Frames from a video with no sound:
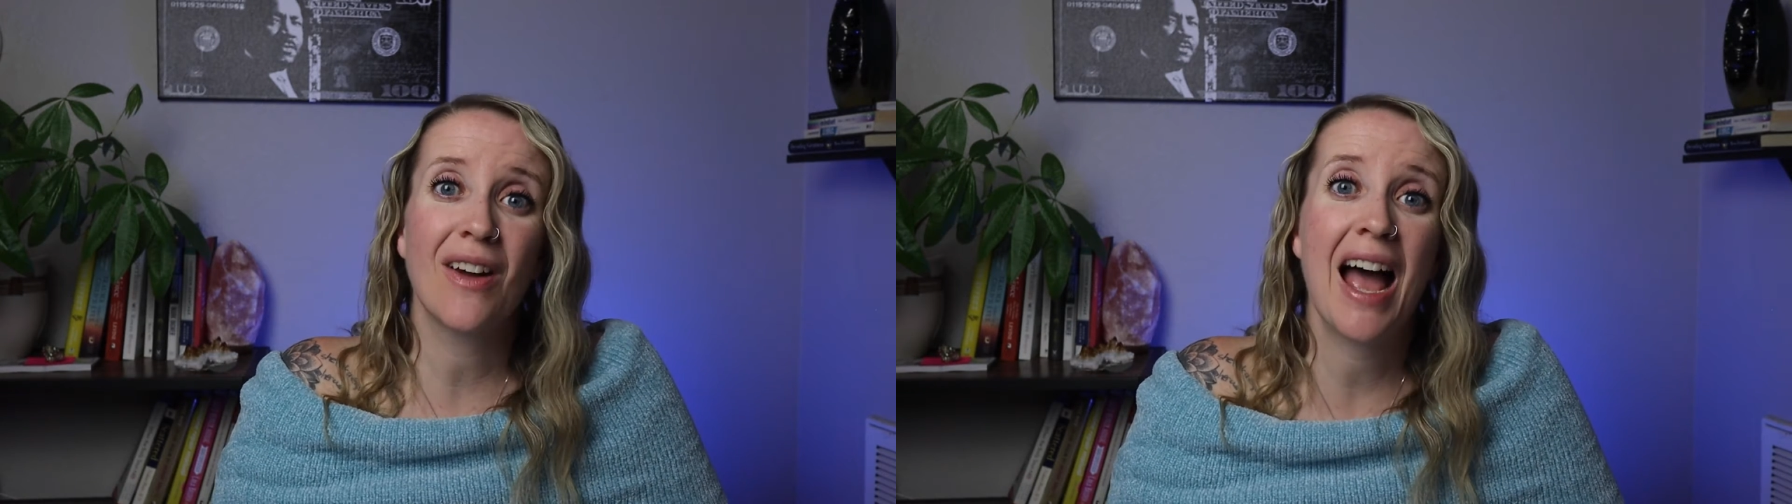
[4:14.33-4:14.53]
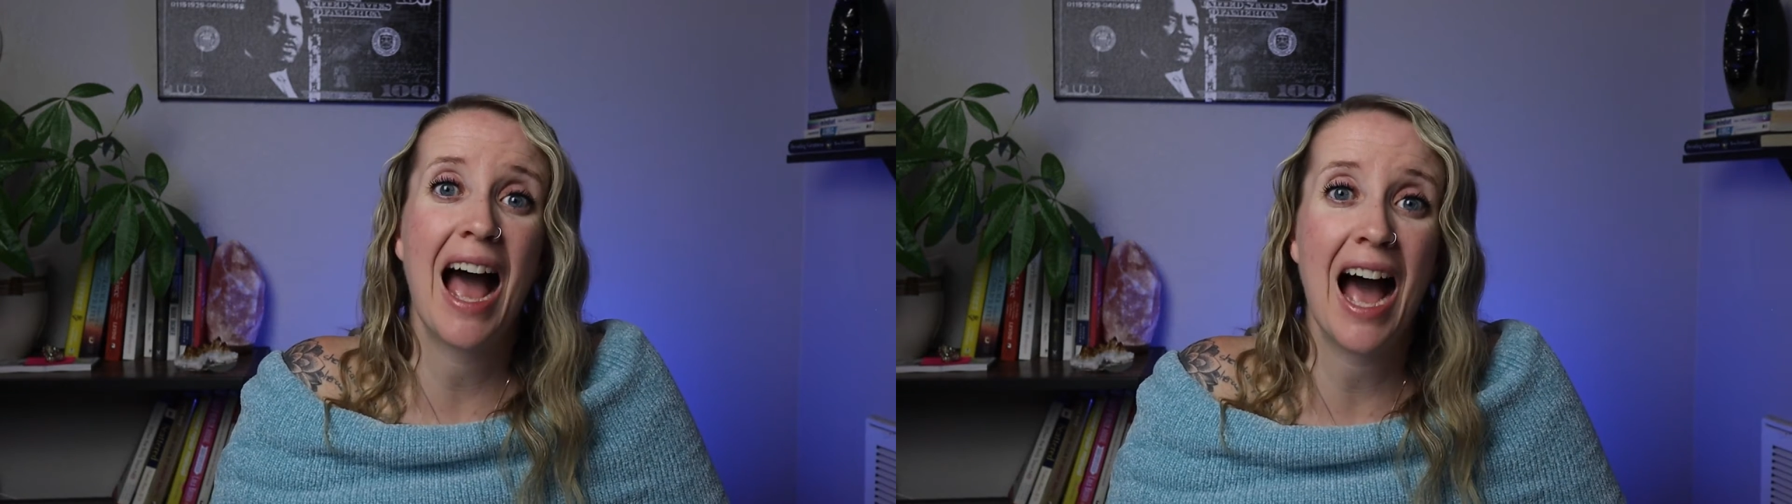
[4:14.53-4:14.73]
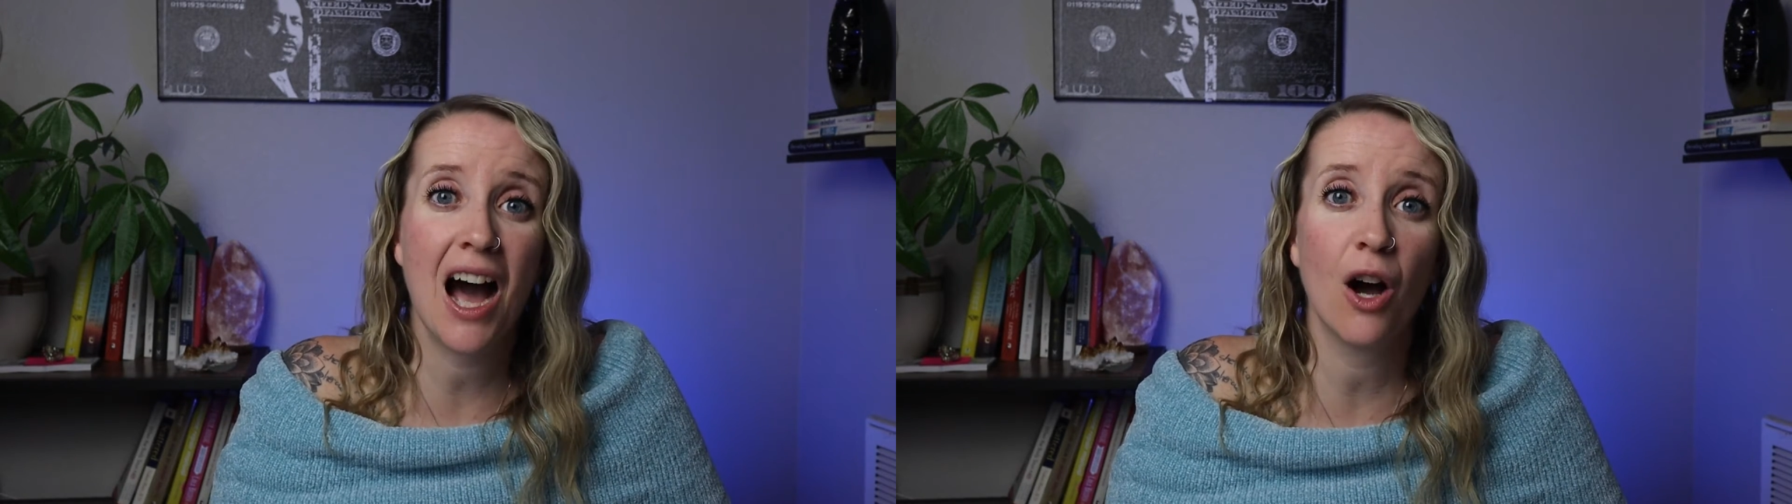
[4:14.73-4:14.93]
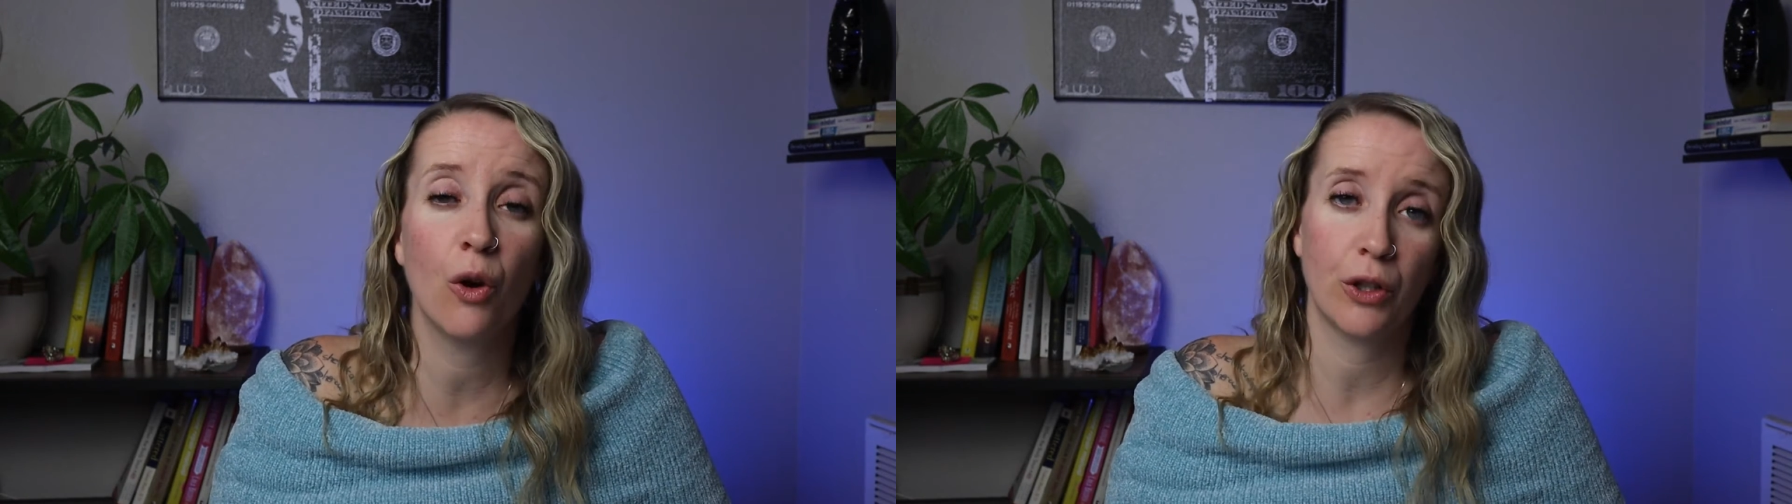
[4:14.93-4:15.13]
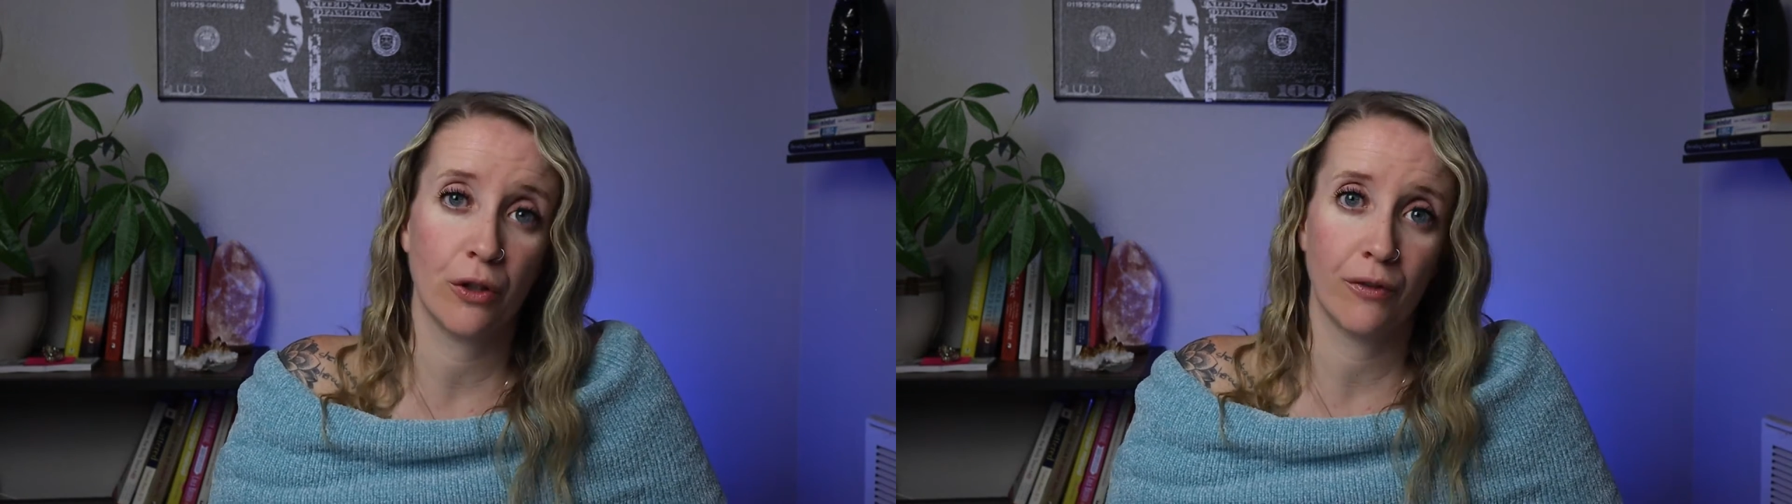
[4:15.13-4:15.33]

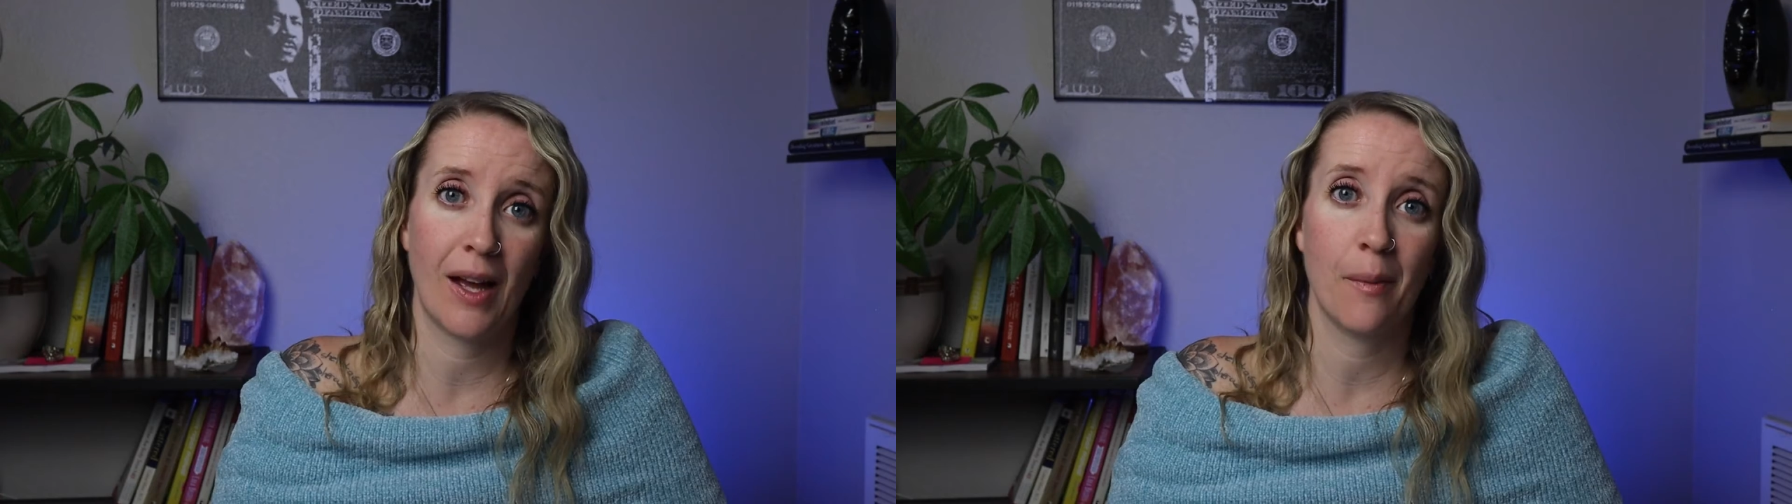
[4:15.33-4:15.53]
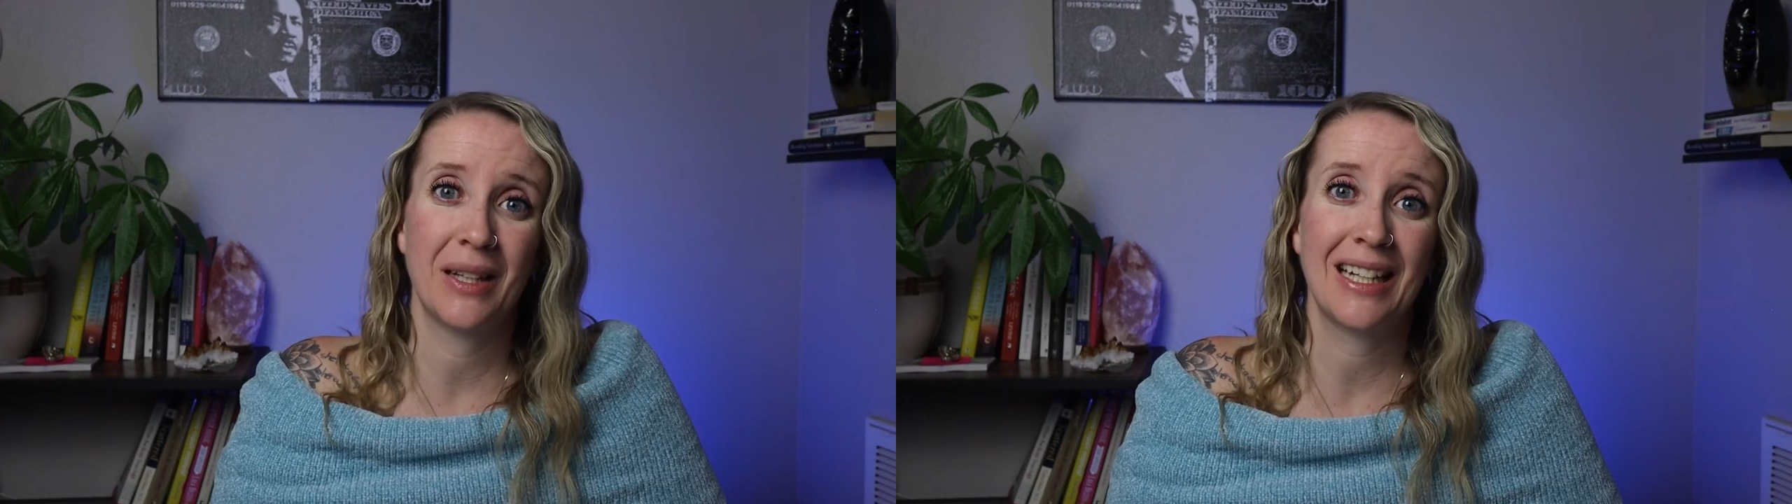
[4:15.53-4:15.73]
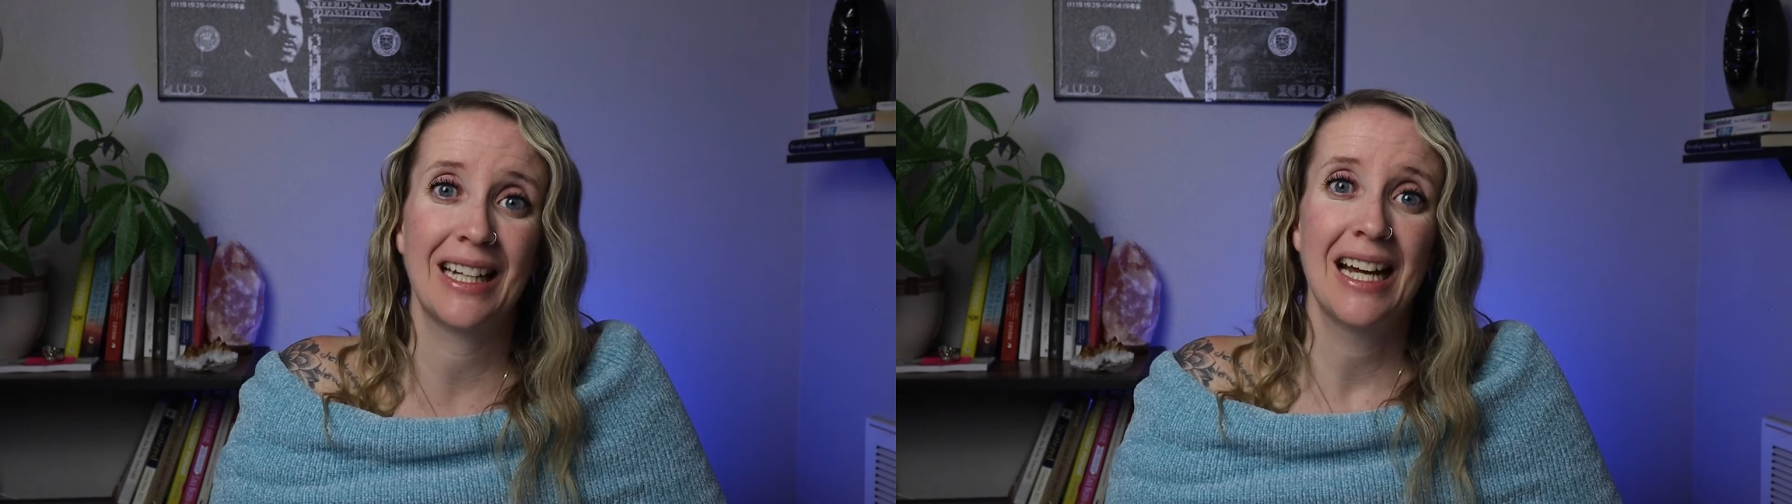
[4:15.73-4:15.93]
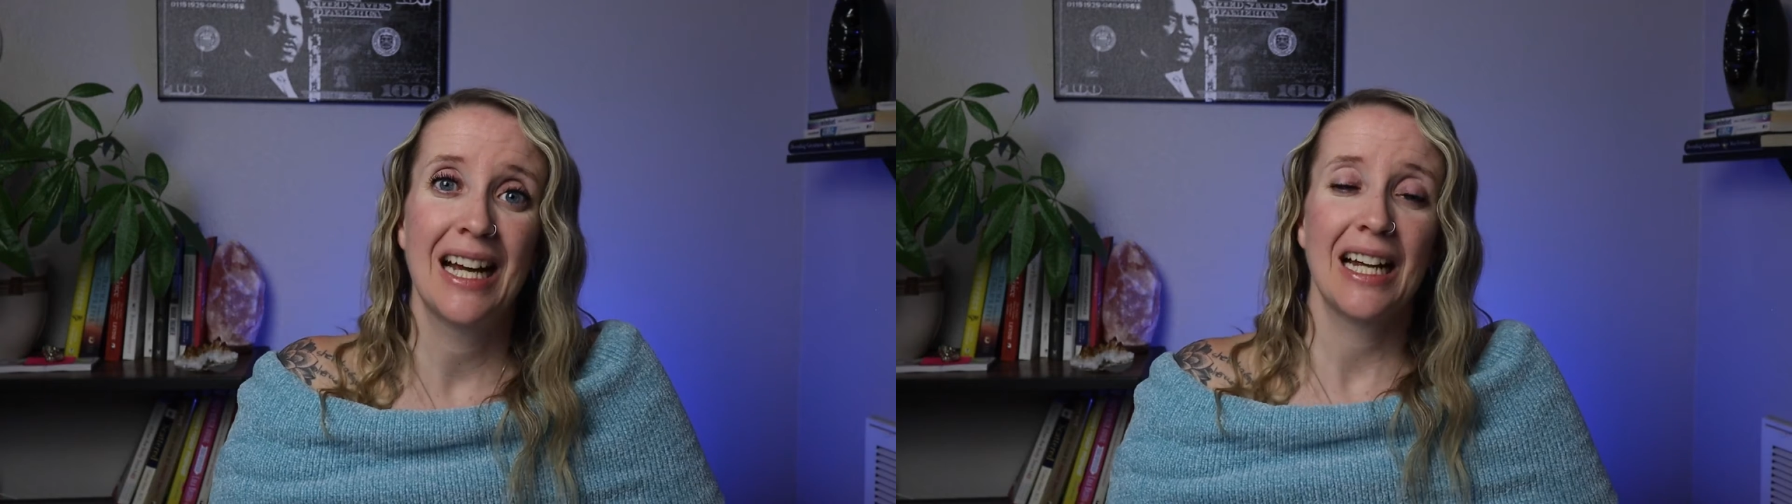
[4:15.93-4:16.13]
how your family